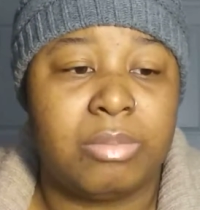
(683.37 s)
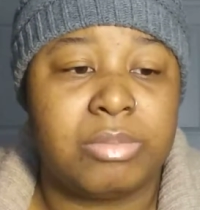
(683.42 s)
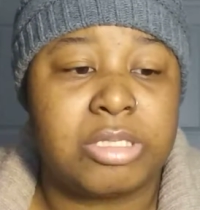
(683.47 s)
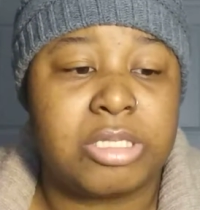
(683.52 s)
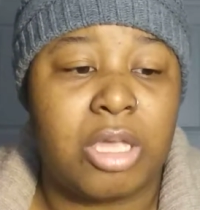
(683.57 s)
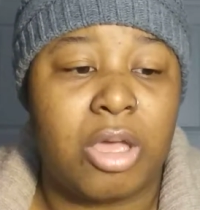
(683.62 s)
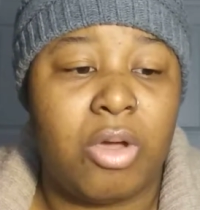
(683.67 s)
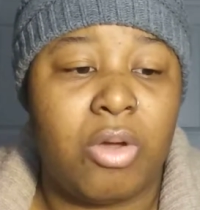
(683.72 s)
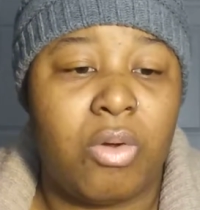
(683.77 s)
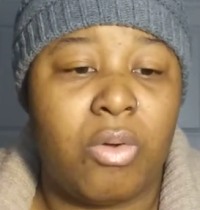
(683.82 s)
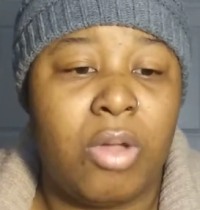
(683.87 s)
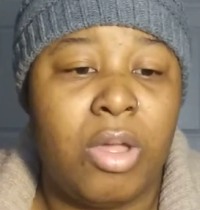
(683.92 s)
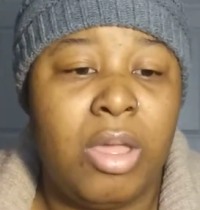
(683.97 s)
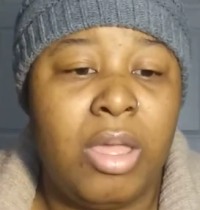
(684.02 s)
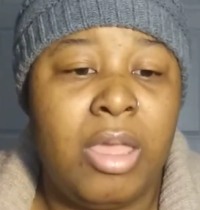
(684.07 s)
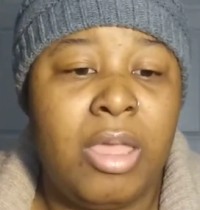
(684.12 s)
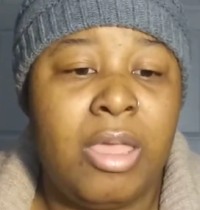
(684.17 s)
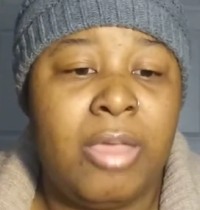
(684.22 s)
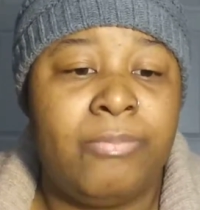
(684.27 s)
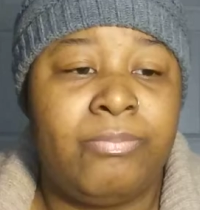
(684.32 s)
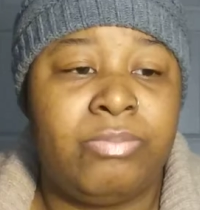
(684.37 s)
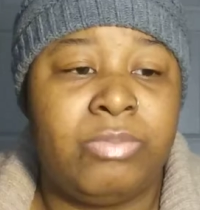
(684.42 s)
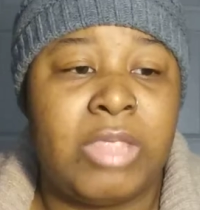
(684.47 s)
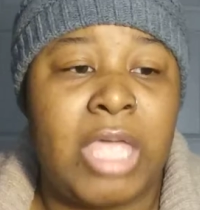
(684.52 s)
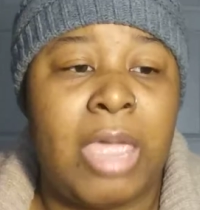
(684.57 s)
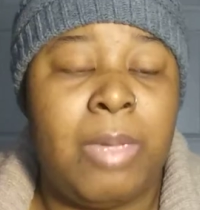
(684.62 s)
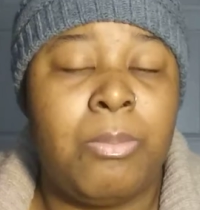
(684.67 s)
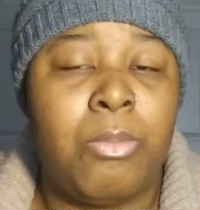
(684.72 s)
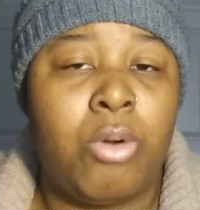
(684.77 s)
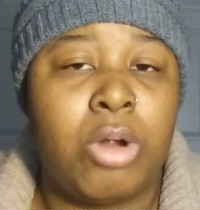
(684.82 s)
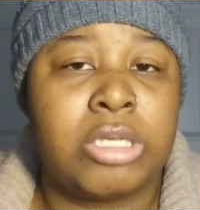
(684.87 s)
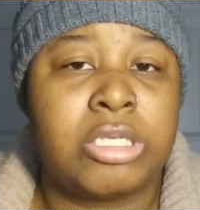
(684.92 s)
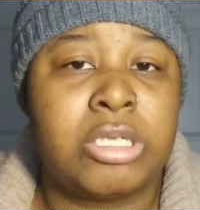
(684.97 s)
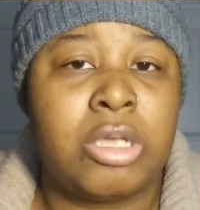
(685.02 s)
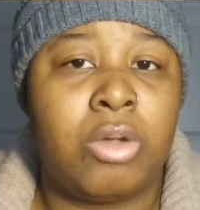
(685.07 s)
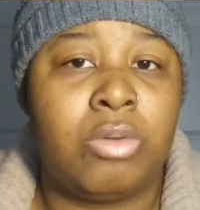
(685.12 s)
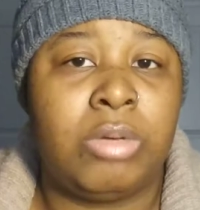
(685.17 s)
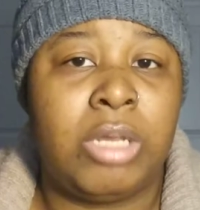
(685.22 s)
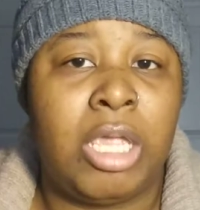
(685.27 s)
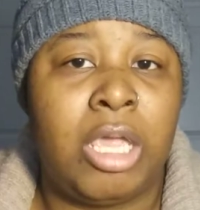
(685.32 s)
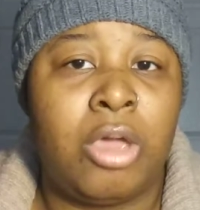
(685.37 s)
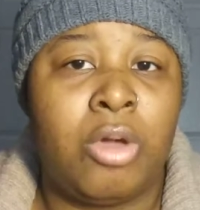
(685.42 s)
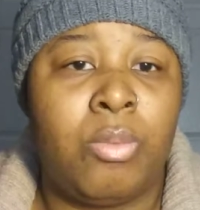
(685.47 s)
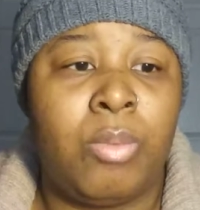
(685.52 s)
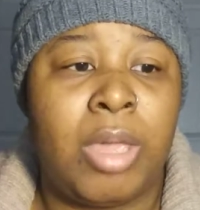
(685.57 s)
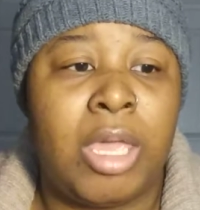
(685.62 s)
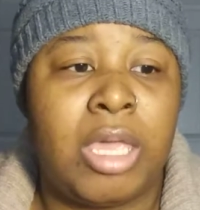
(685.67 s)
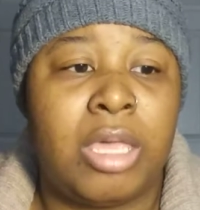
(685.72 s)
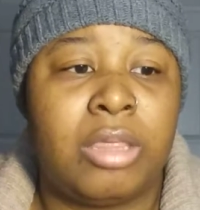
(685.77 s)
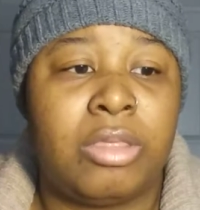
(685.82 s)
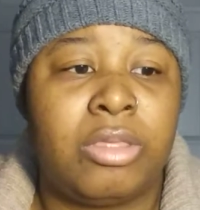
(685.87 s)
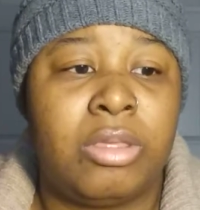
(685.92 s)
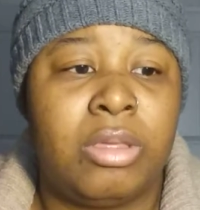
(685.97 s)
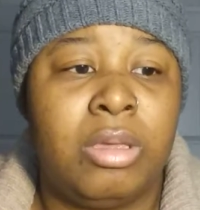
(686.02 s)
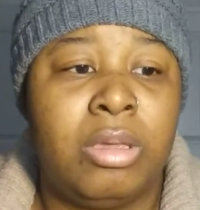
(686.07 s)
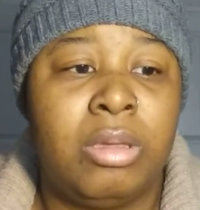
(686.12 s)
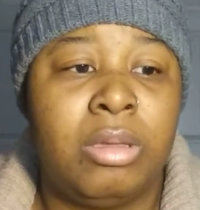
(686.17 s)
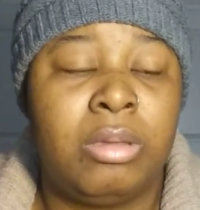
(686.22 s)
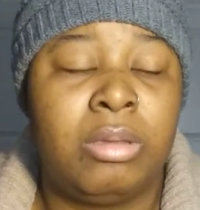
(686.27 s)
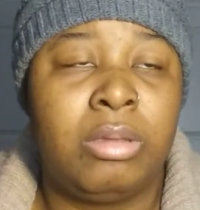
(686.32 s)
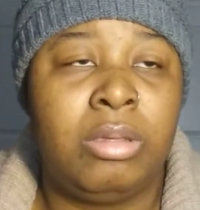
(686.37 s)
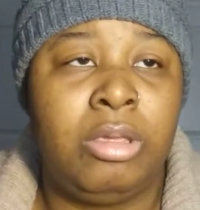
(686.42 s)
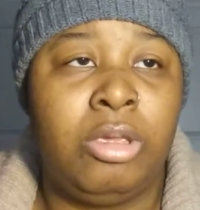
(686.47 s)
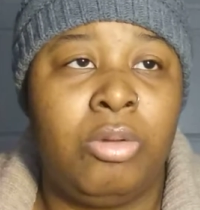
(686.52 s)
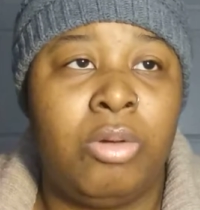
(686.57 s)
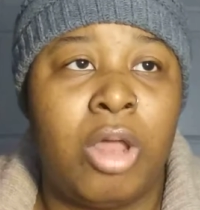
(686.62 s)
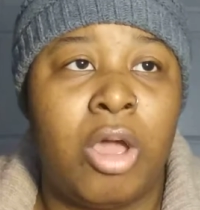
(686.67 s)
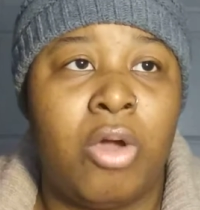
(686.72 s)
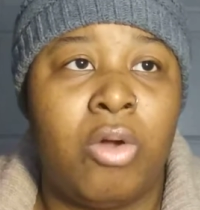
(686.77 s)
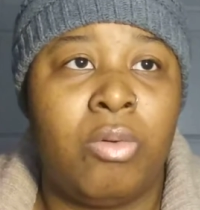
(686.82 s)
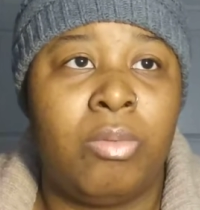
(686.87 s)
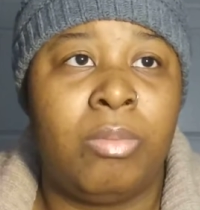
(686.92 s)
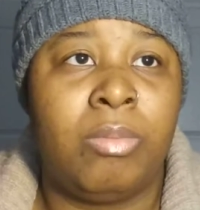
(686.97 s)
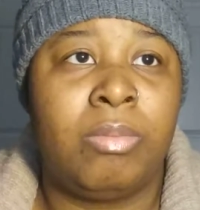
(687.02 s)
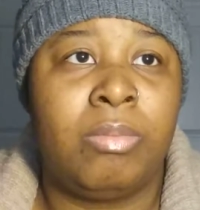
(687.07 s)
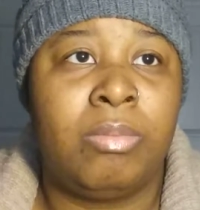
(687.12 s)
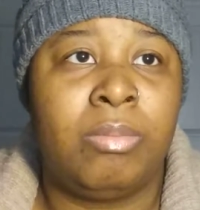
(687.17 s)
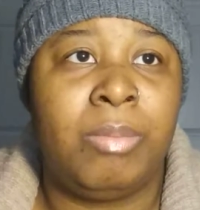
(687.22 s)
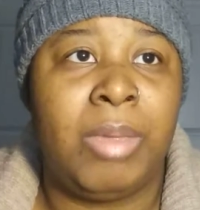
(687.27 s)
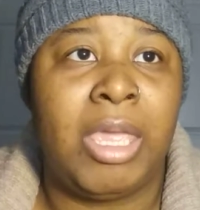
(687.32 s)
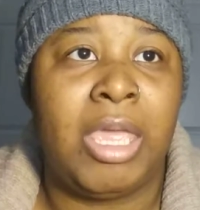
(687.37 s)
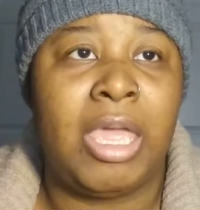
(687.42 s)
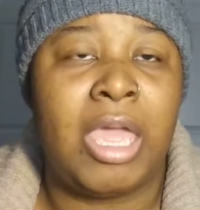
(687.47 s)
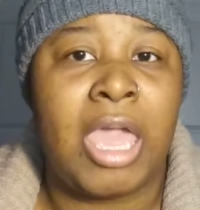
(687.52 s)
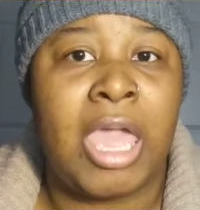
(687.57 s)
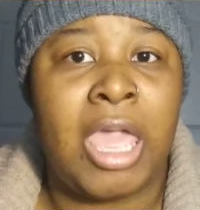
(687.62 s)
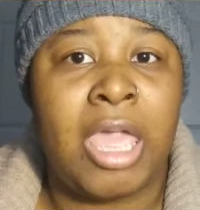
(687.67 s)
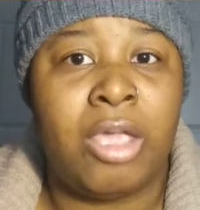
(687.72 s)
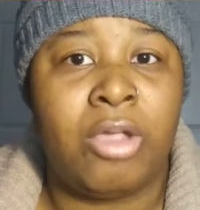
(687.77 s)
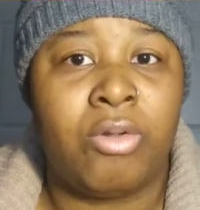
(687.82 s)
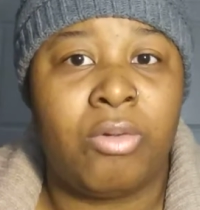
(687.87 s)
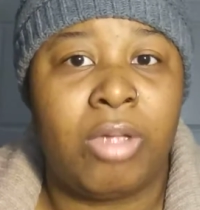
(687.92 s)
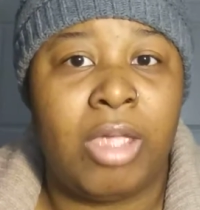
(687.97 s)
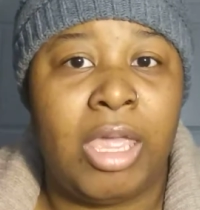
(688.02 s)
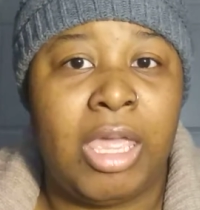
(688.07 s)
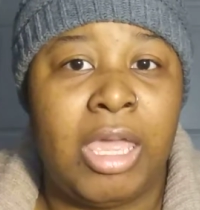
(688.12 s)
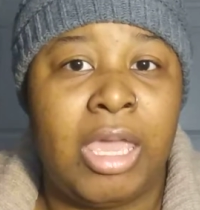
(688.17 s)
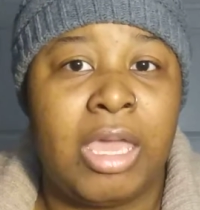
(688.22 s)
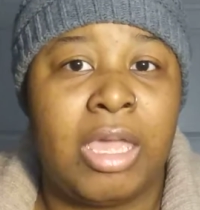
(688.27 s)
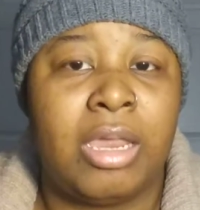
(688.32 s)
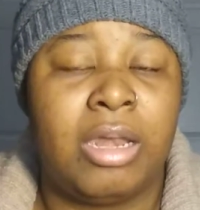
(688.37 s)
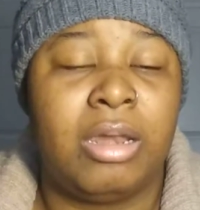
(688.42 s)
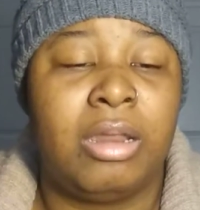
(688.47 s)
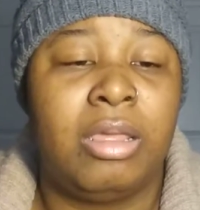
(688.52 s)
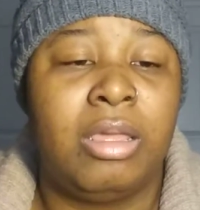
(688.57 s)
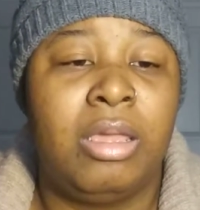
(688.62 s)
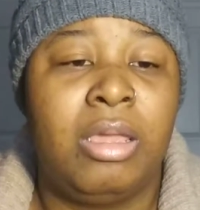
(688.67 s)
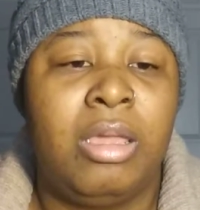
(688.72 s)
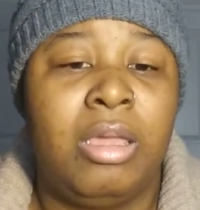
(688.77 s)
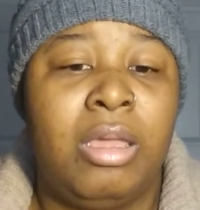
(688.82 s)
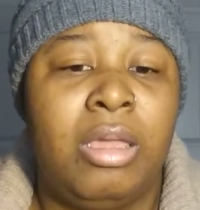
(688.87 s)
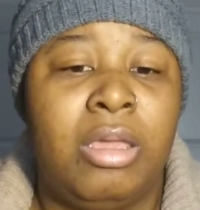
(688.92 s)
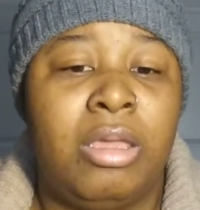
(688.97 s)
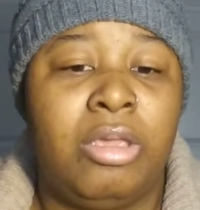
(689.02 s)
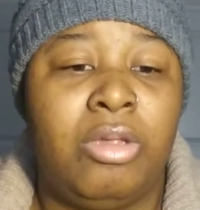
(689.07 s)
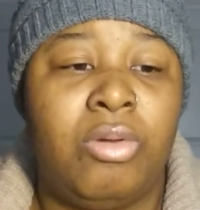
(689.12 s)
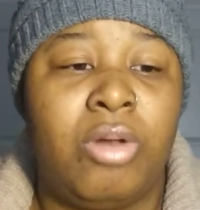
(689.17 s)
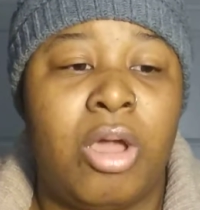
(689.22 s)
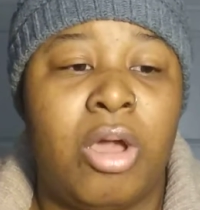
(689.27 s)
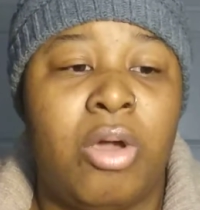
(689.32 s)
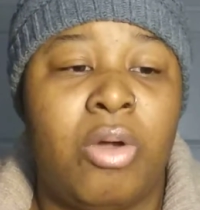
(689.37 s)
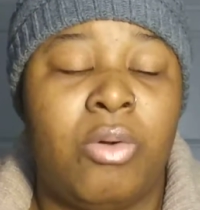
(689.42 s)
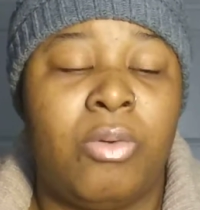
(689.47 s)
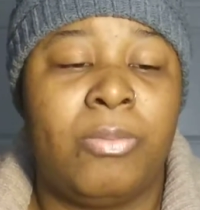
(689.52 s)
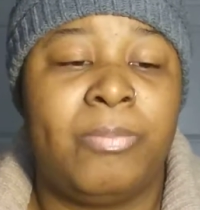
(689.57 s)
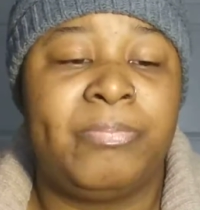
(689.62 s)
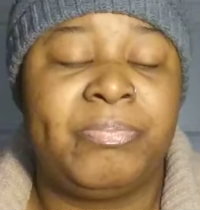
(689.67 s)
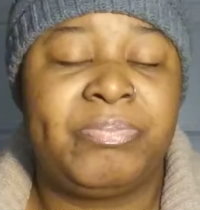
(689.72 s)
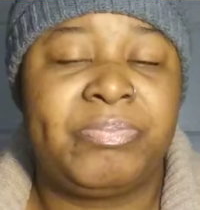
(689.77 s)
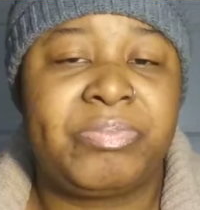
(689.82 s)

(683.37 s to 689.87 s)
So they more so deal with, you know, being angry and, you know,